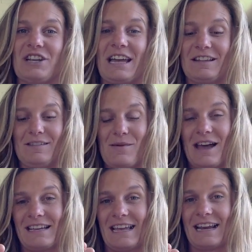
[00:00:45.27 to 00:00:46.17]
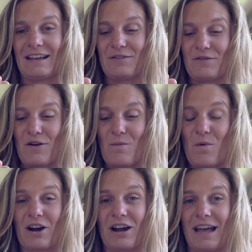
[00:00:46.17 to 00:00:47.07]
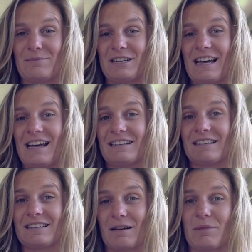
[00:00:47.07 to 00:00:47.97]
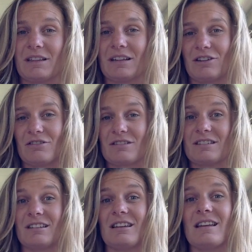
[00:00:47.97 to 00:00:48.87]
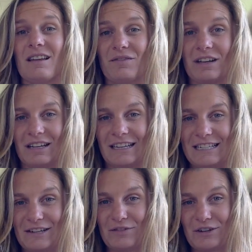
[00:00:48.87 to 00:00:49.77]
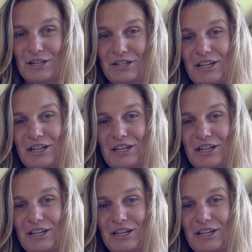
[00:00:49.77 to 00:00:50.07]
and it's about getting from where I am today to something that looks significantly different